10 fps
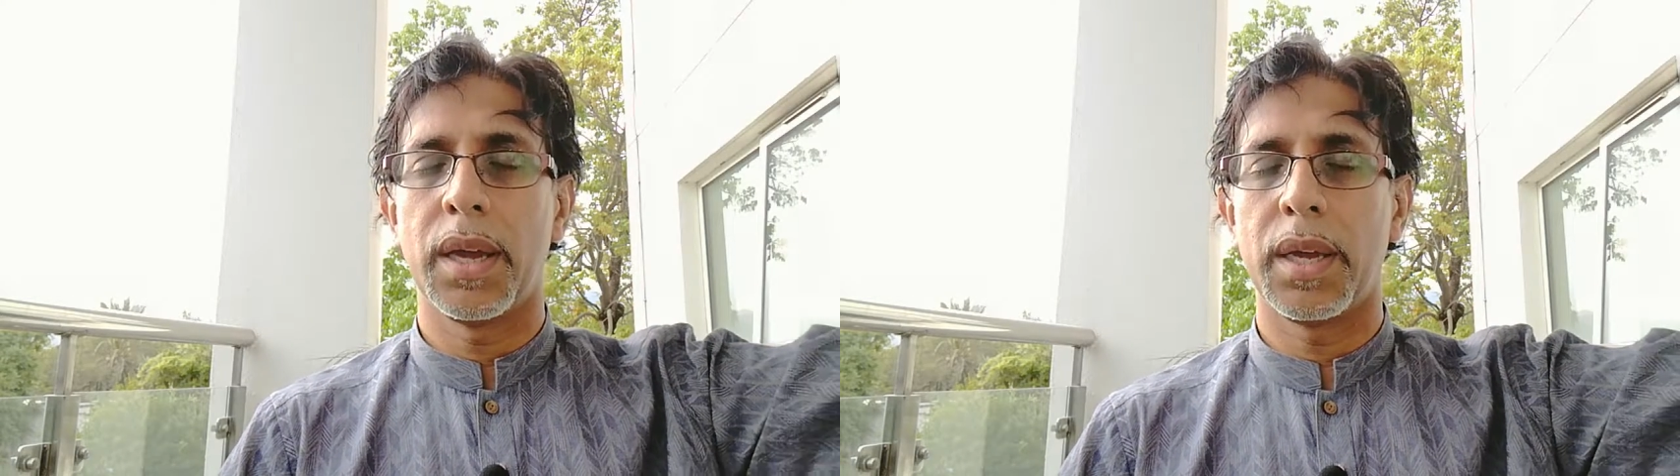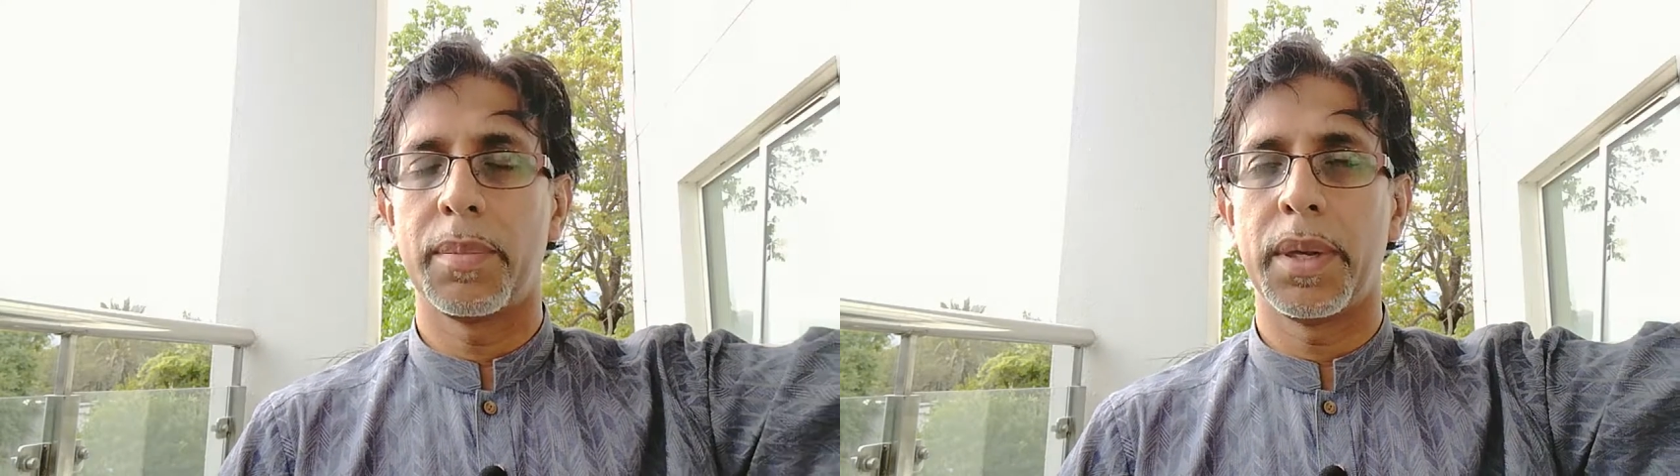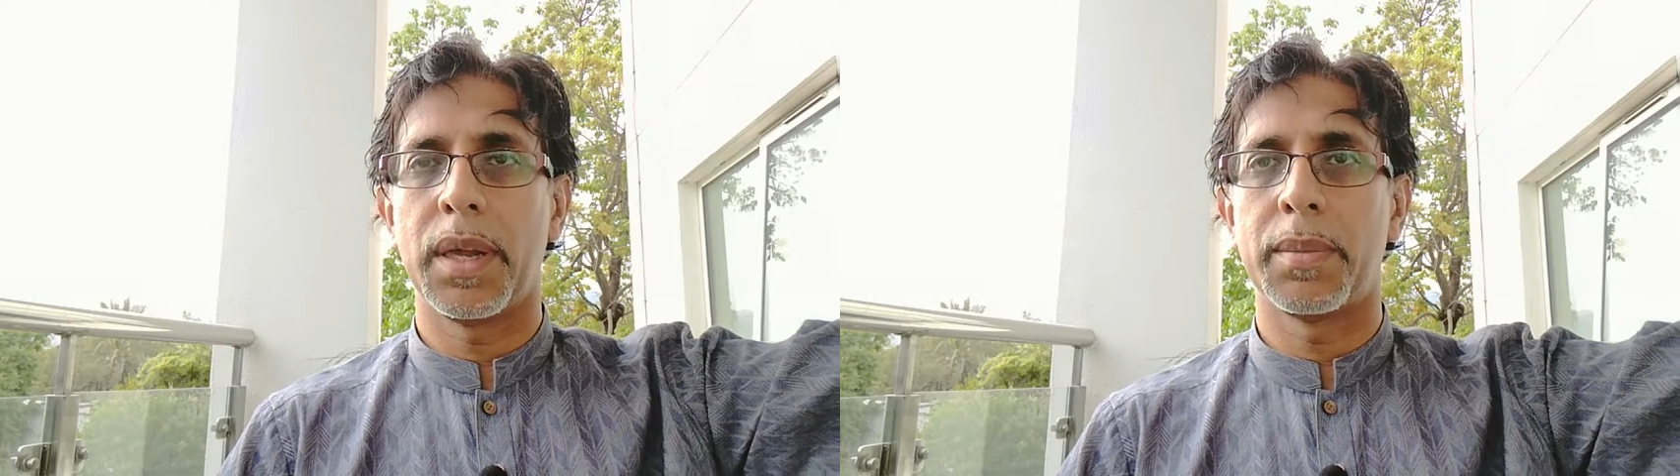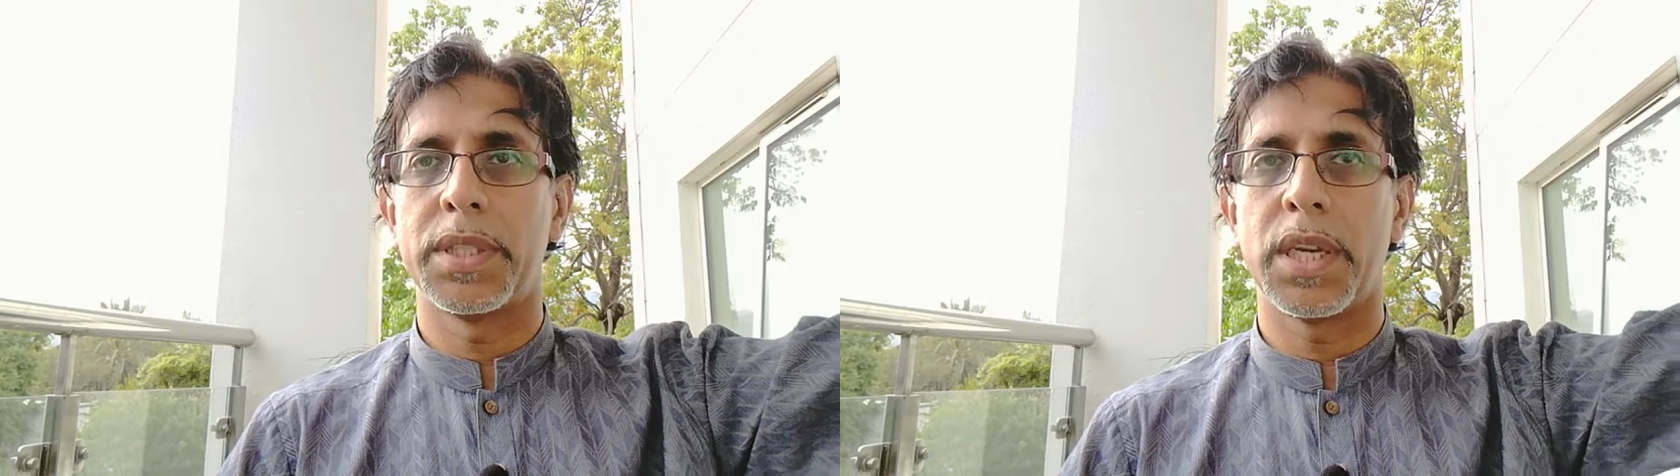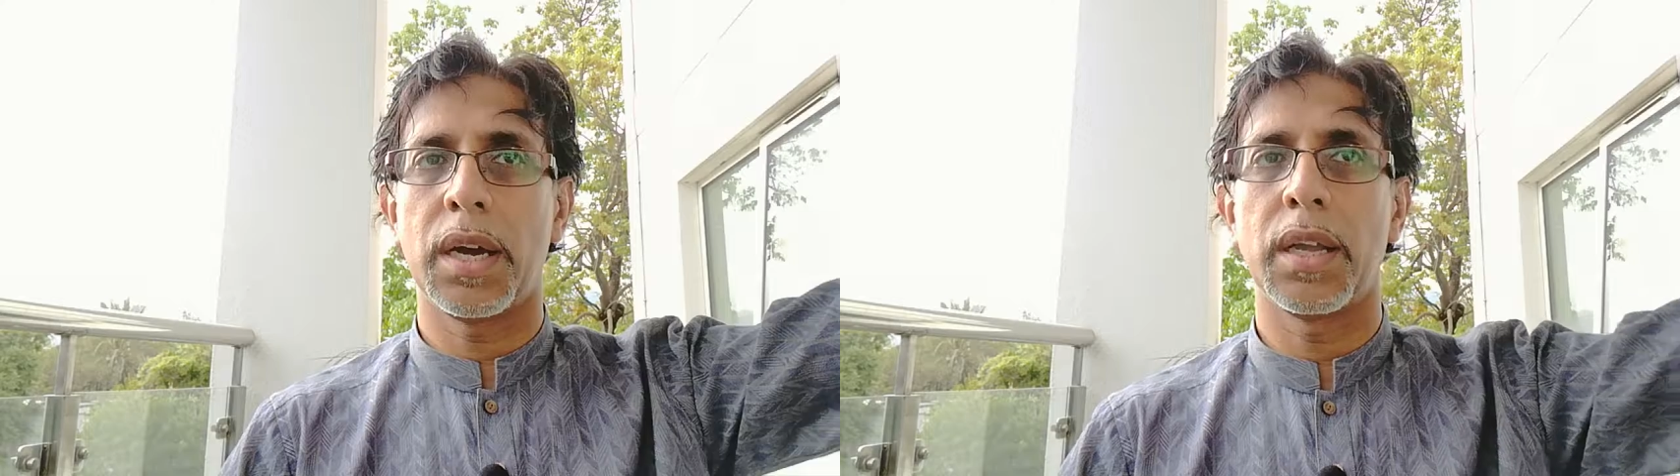bin Abi
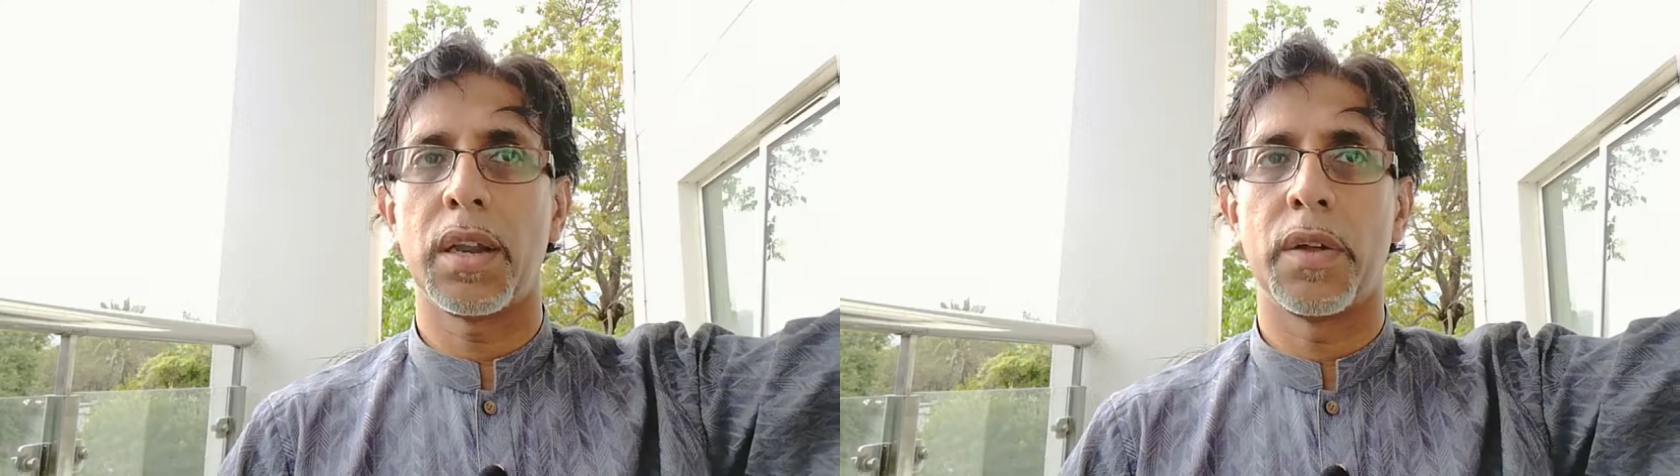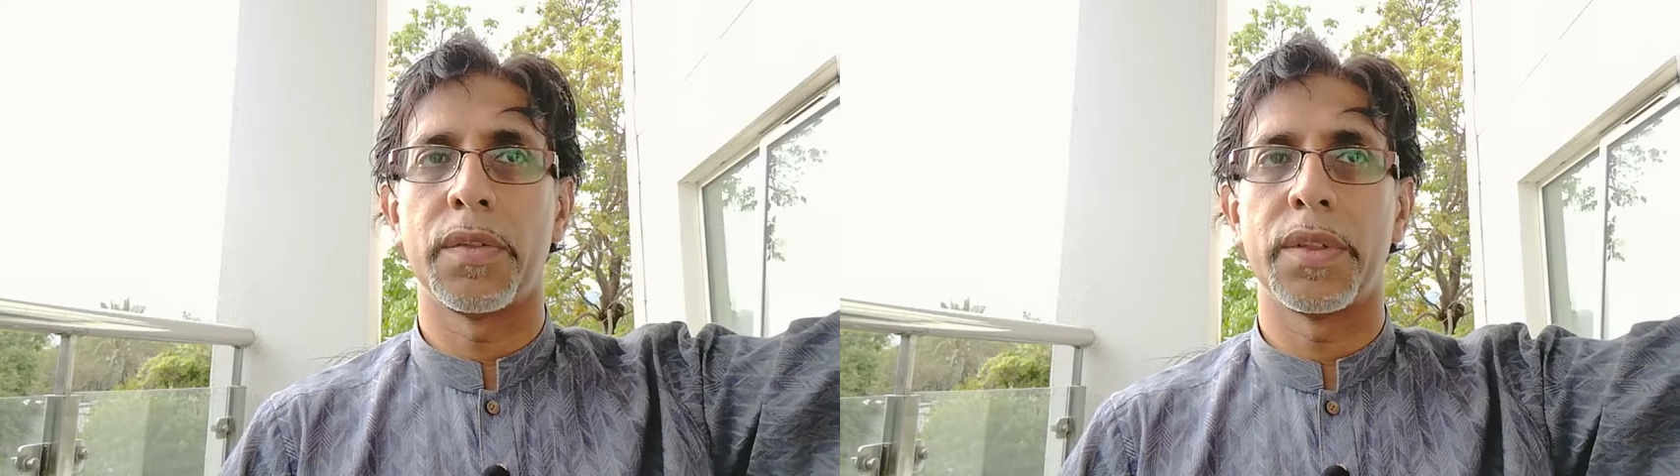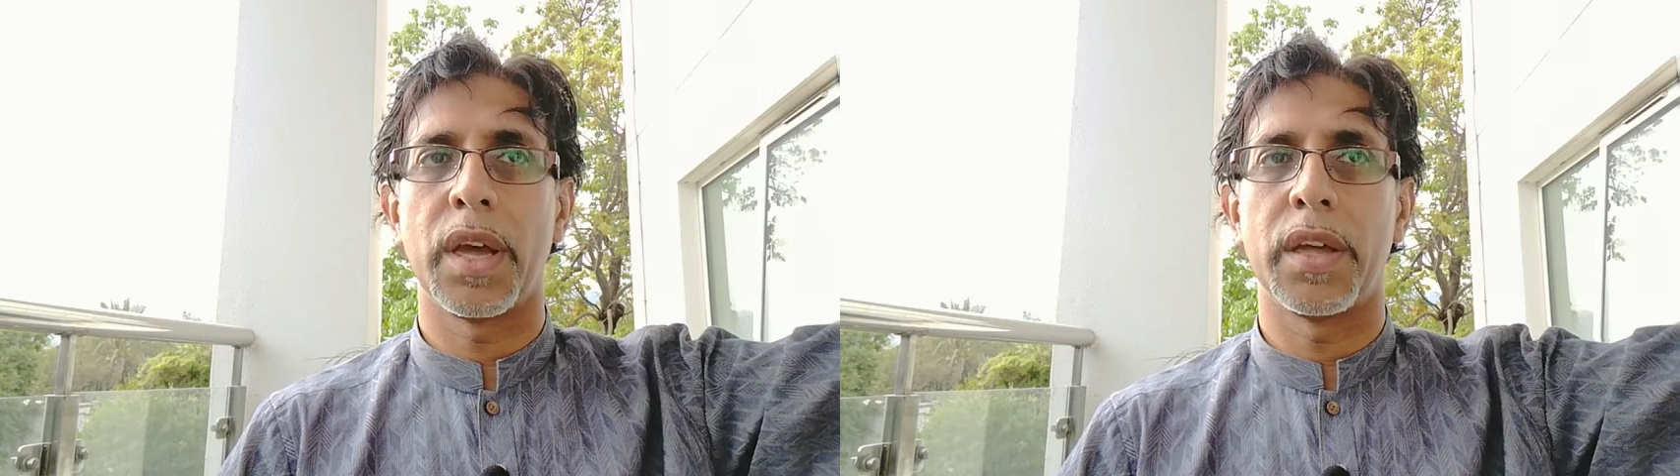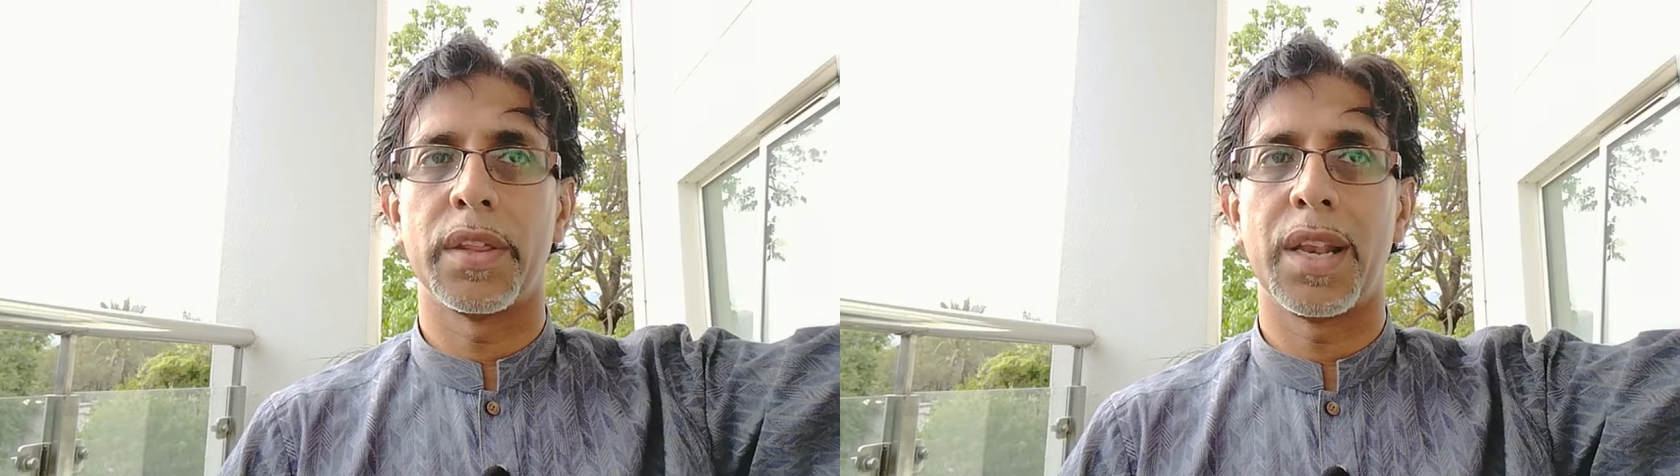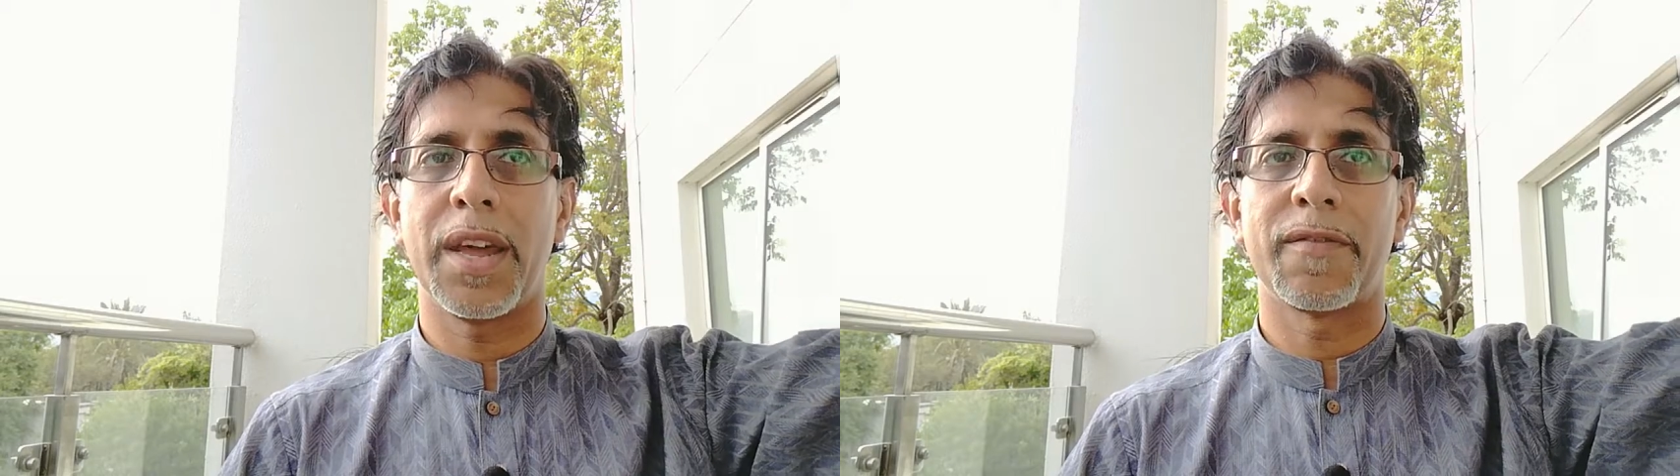Jahl on the
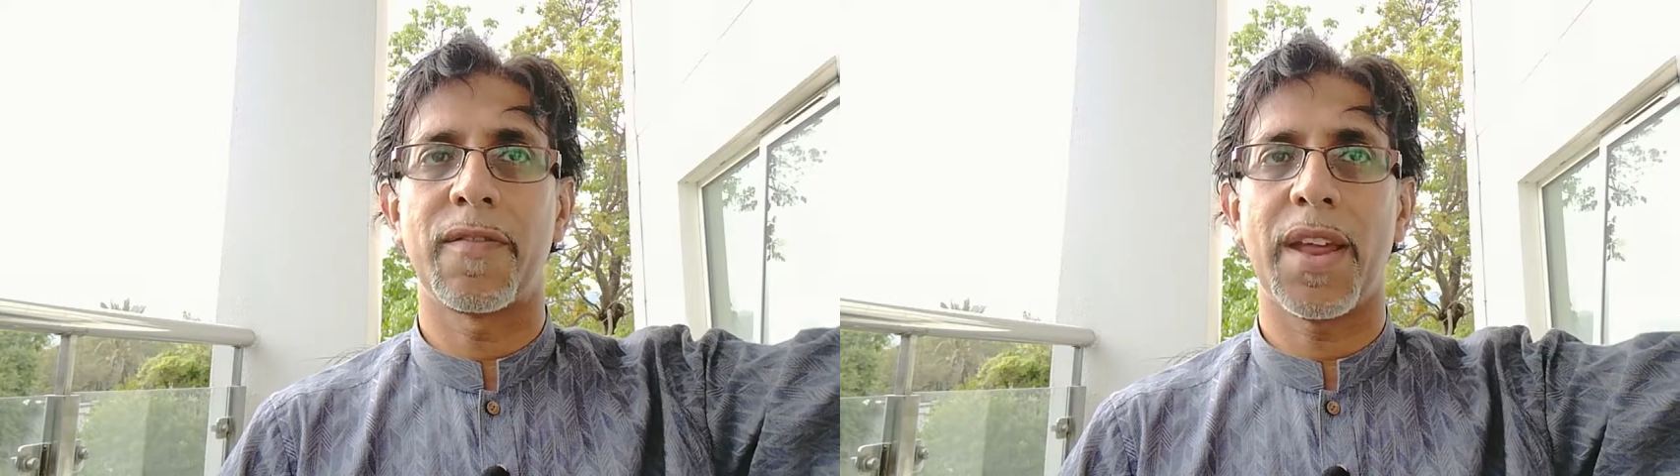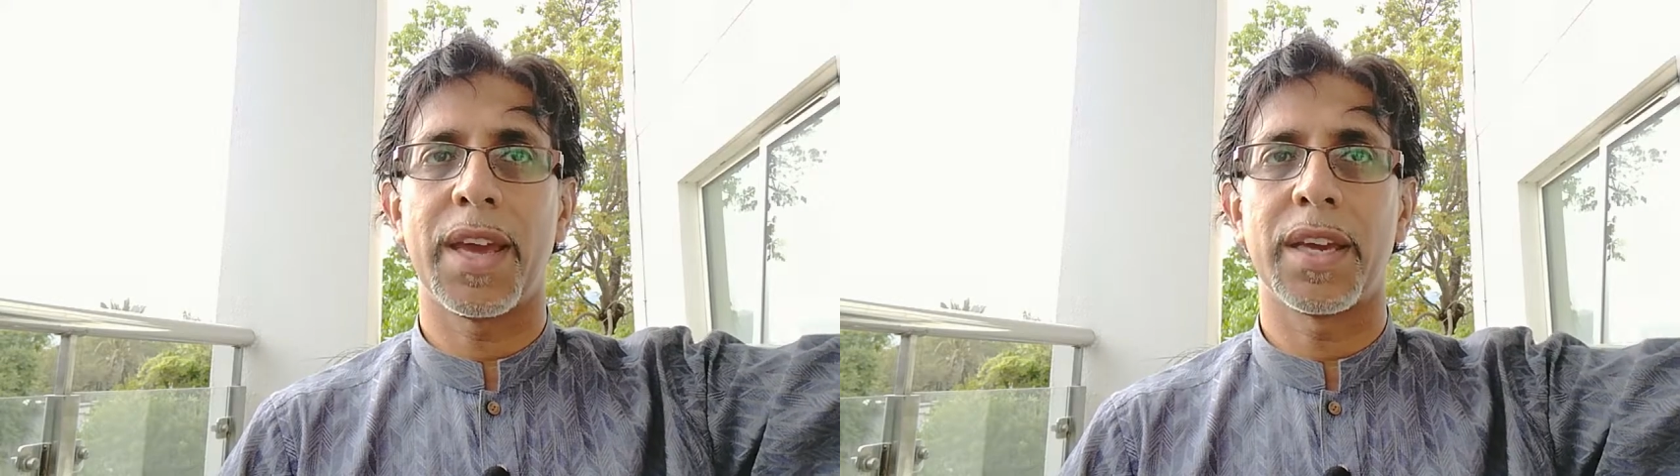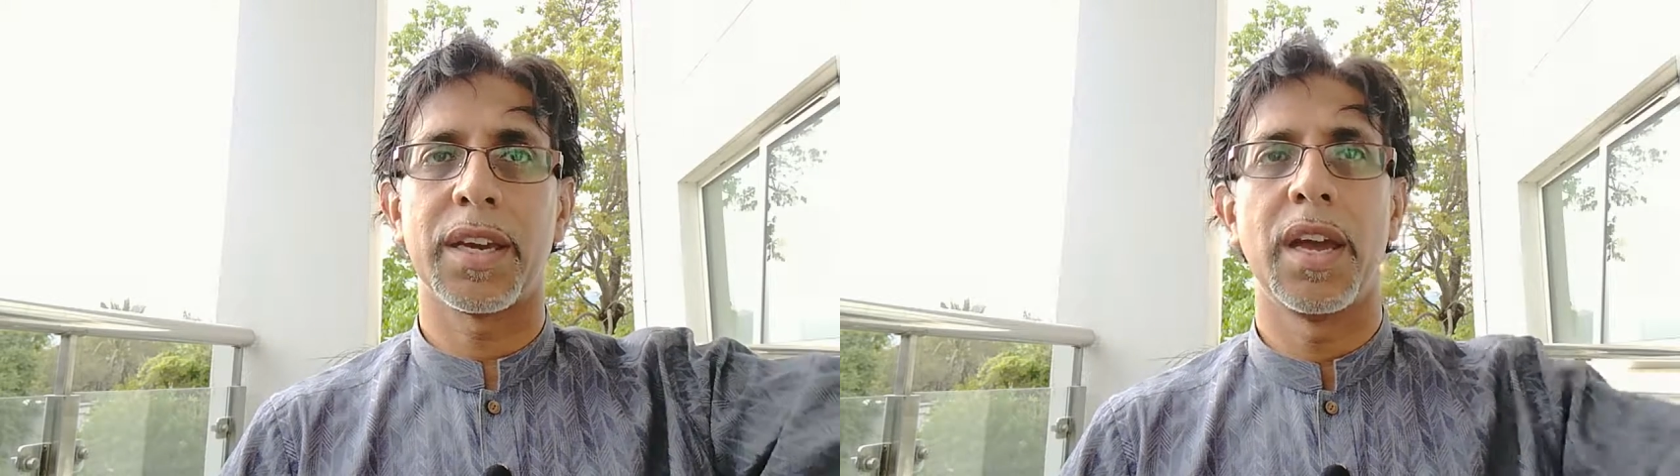left flank.